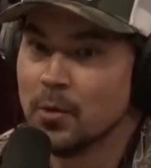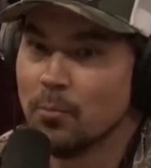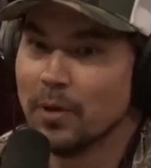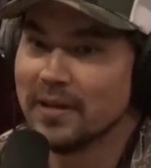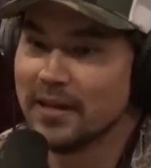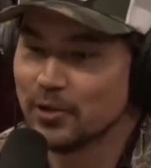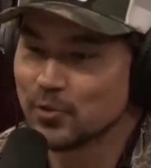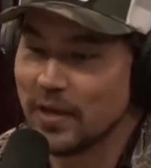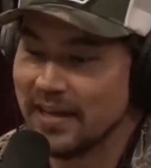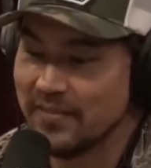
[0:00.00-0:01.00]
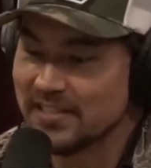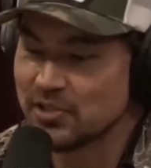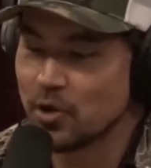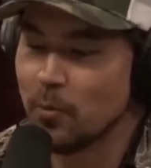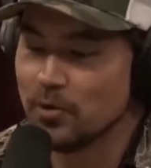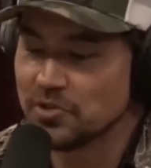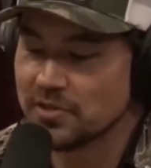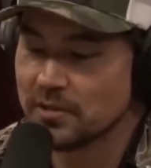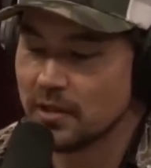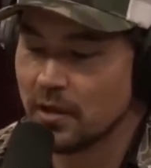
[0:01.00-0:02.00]
But this is
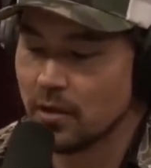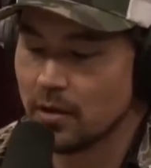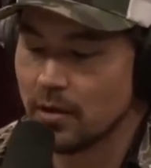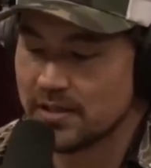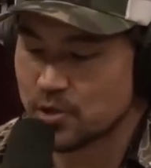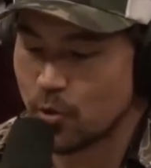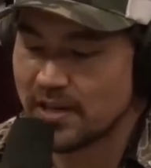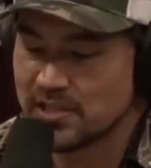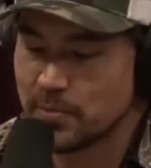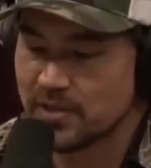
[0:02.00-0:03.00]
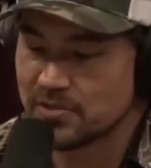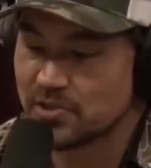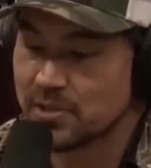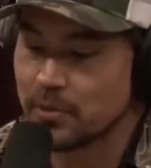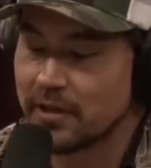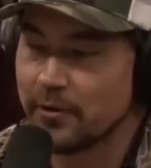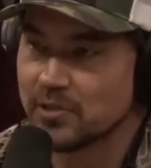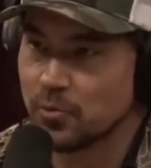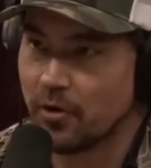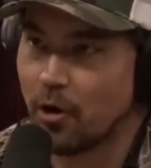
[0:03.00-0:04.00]
almost, it's crazy because there's
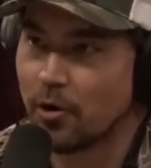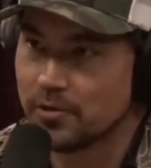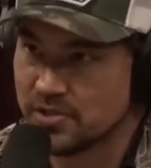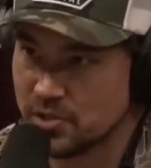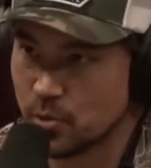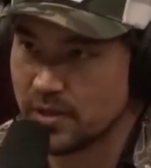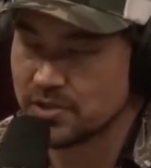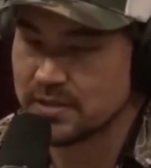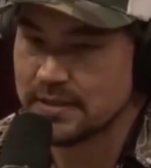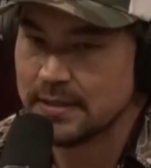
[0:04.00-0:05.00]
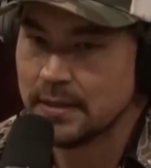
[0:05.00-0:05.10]
similarities with our situation.